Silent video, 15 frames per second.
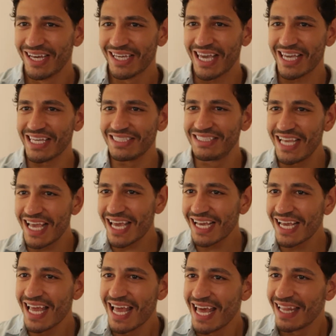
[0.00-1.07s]
Can you
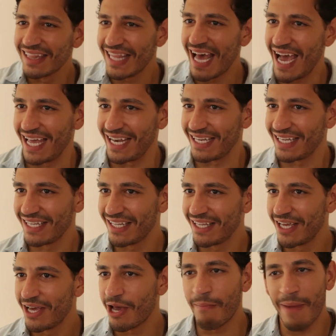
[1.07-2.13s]
dig that?
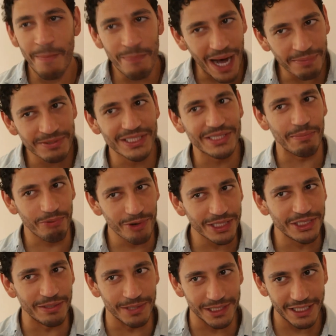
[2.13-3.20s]
Now my pops is a
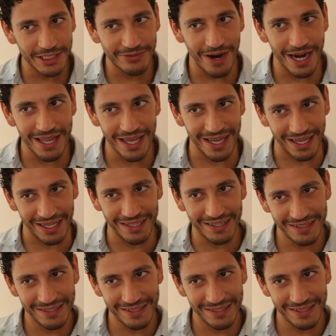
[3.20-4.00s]
preacher, but this right here,